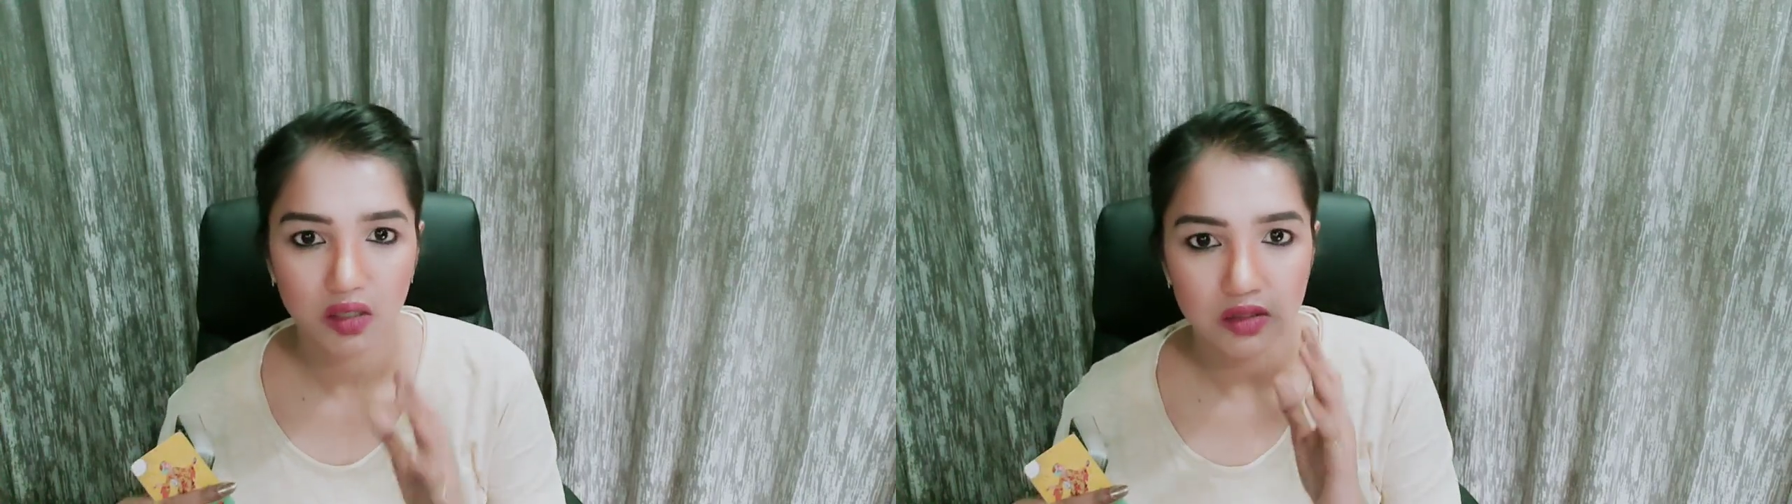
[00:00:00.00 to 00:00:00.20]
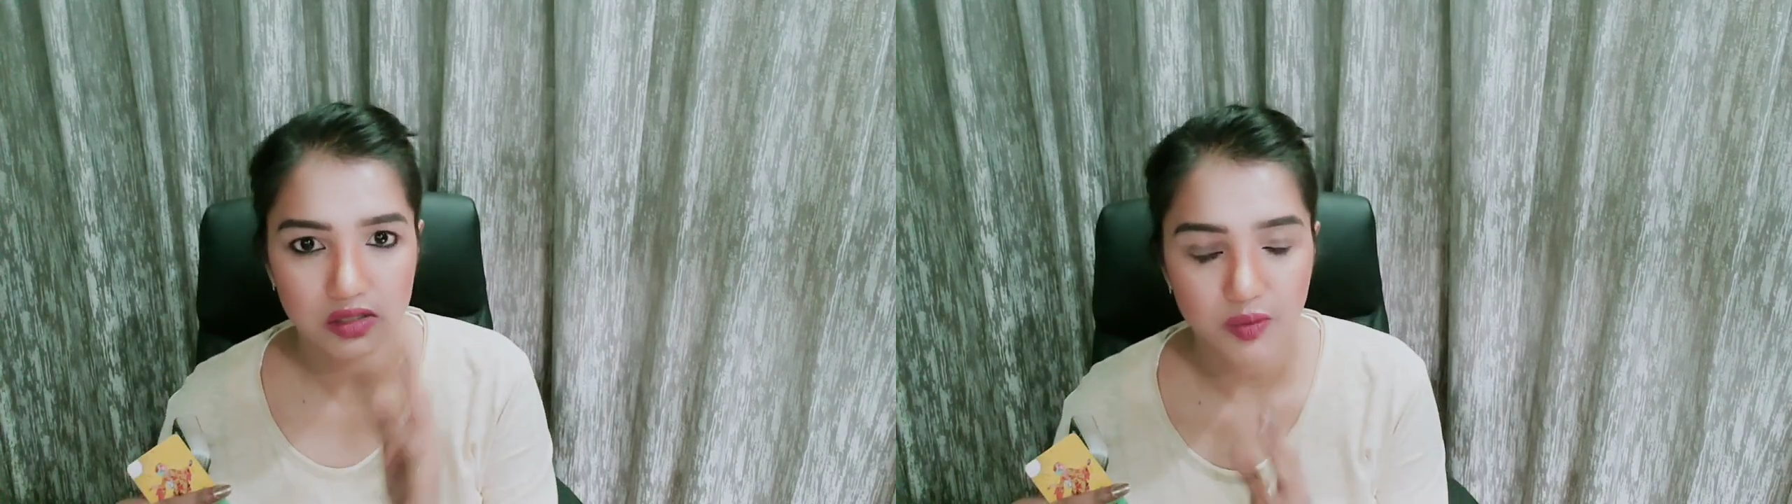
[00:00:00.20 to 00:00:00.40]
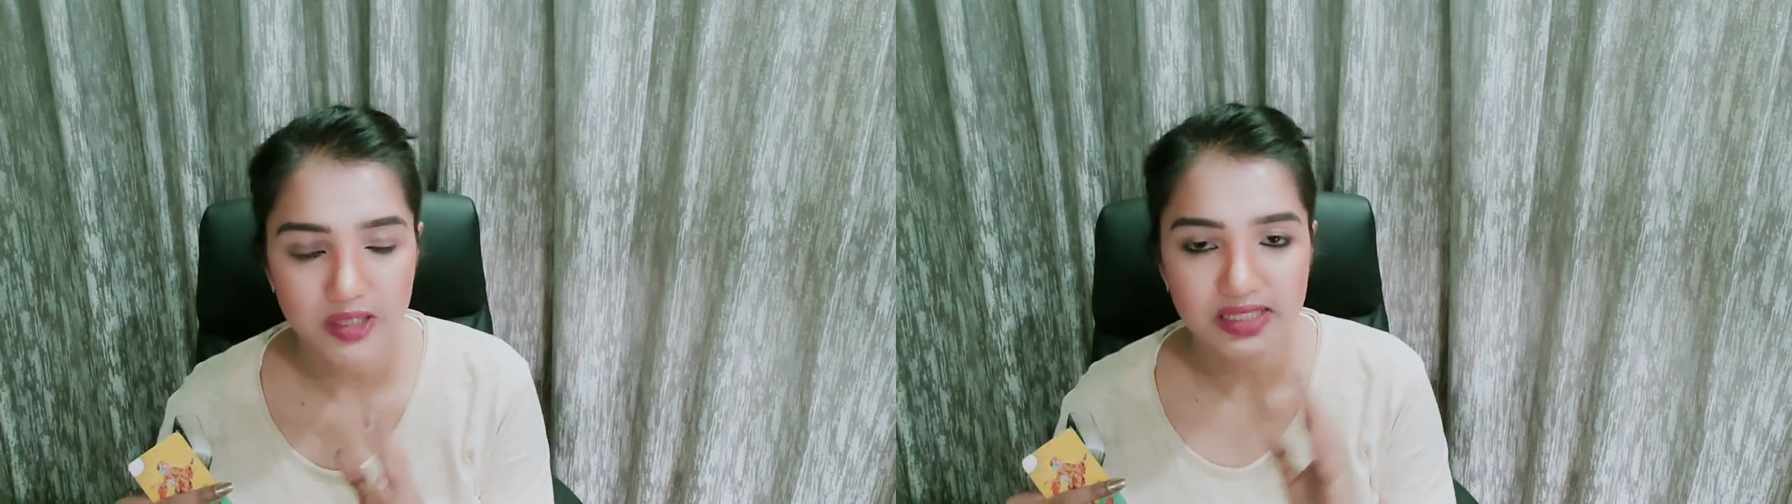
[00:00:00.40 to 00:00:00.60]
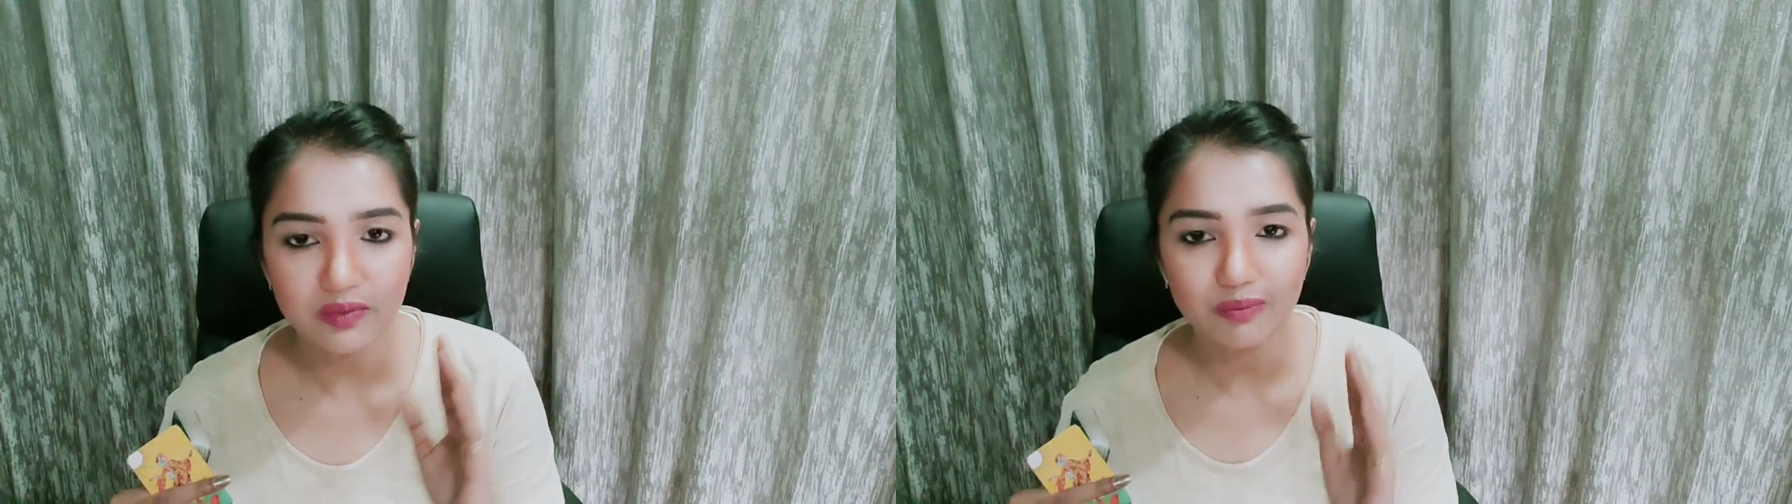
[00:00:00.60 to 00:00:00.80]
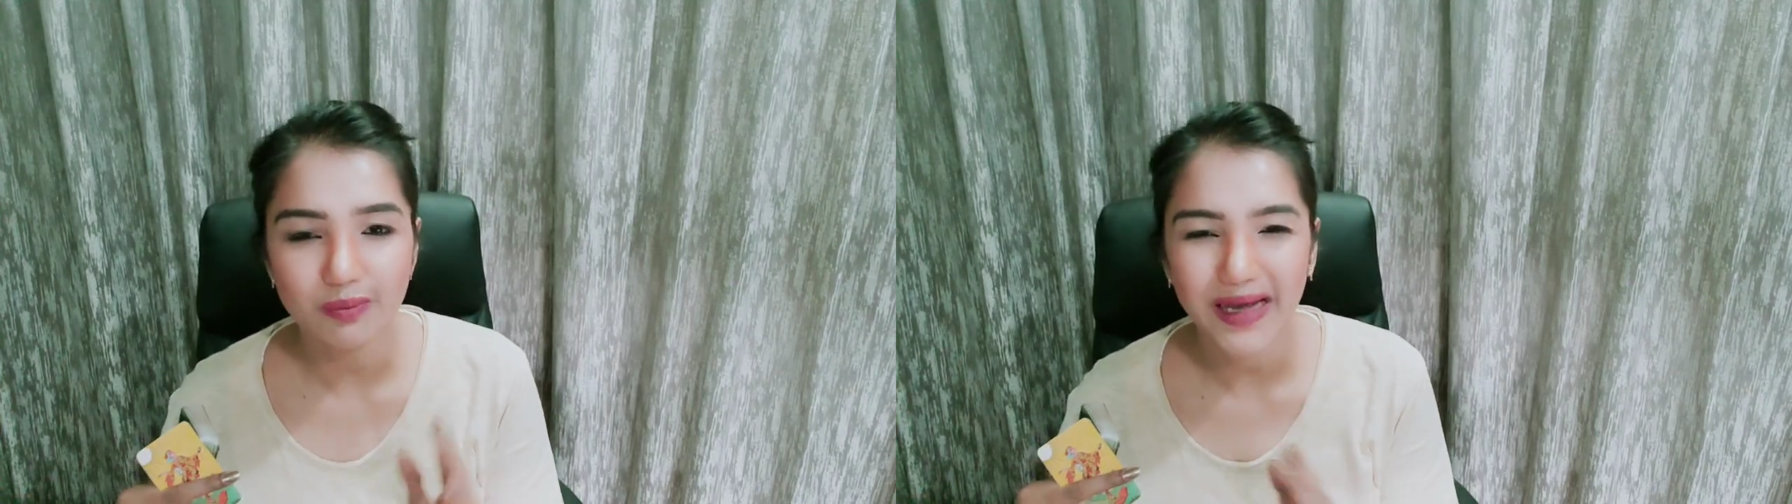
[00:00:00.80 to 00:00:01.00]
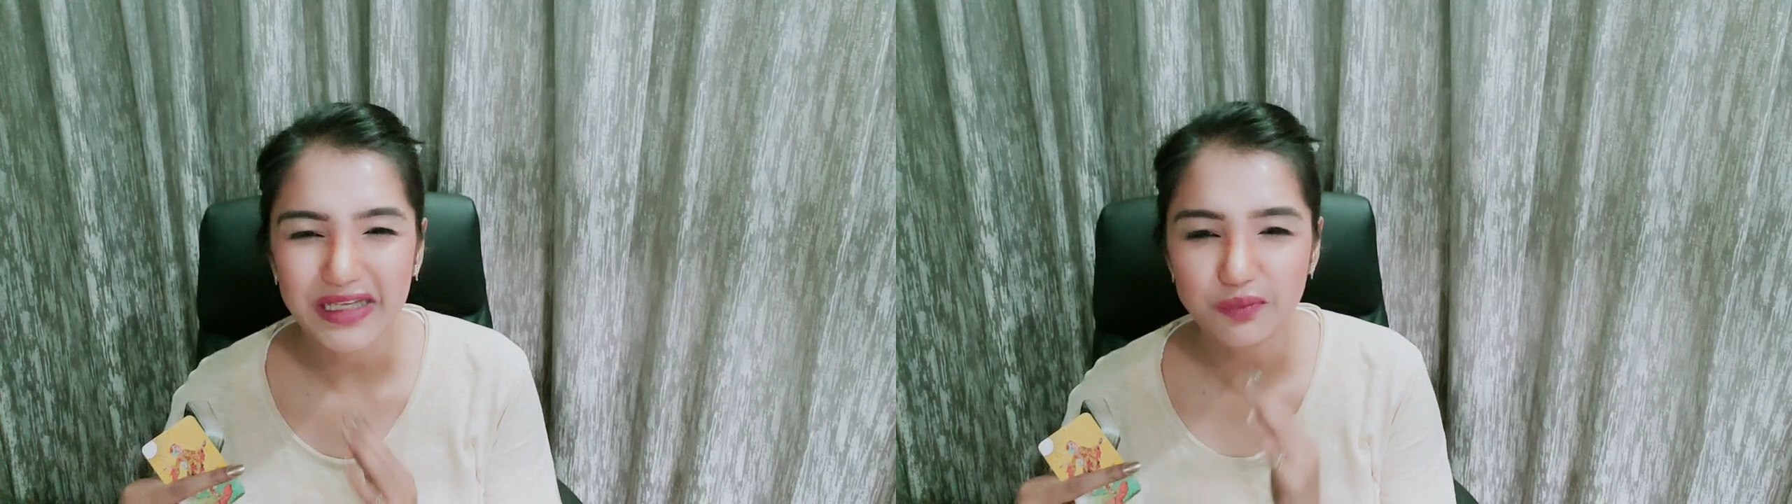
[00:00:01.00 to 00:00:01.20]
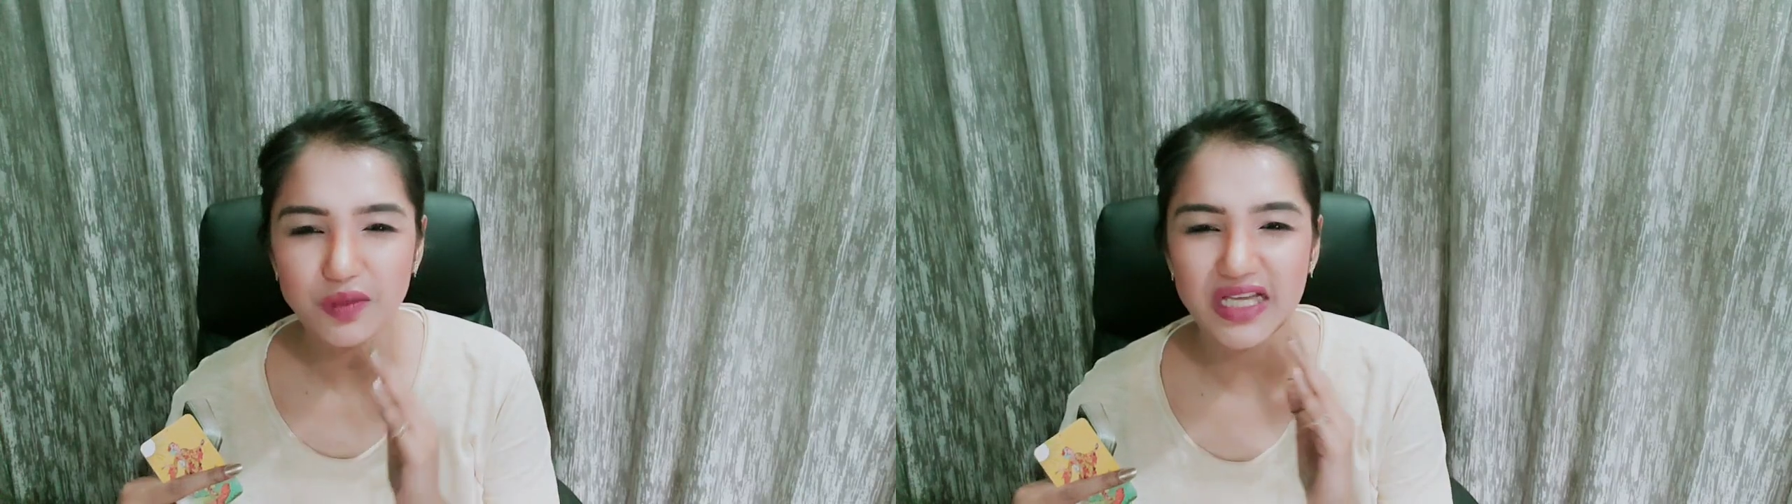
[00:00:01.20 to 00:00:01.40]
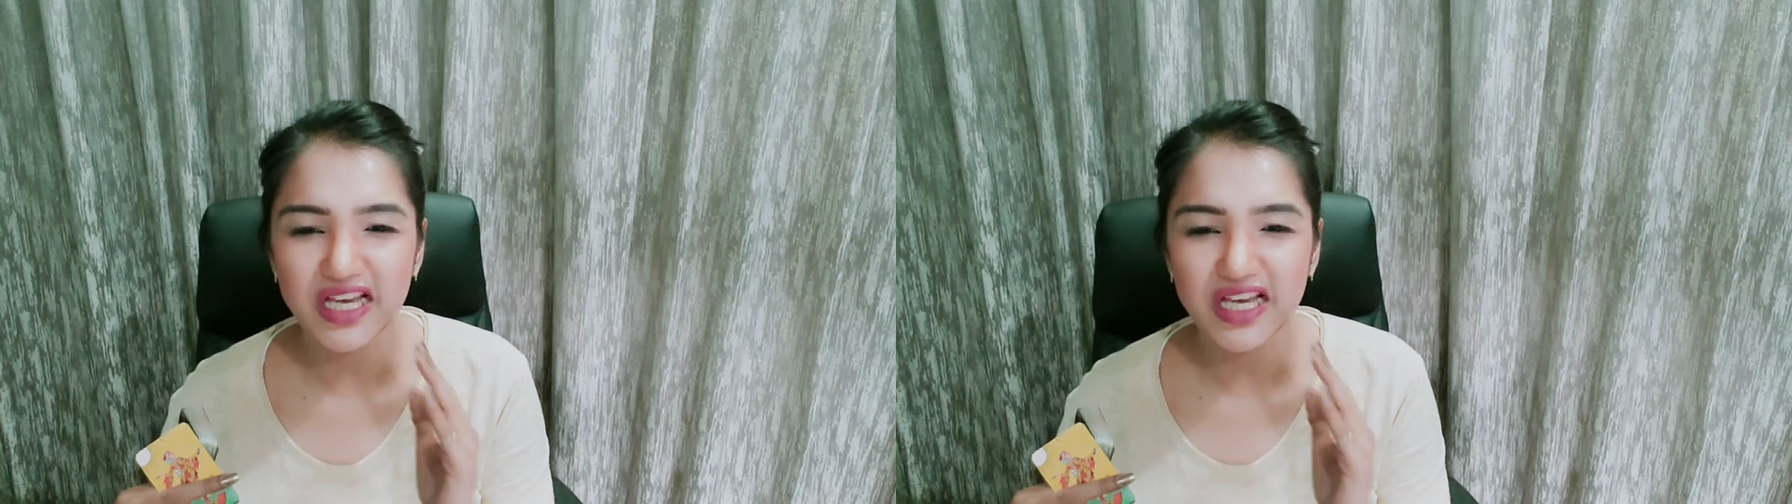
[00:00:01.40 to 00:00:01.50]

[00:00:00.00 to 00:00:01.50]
this person might be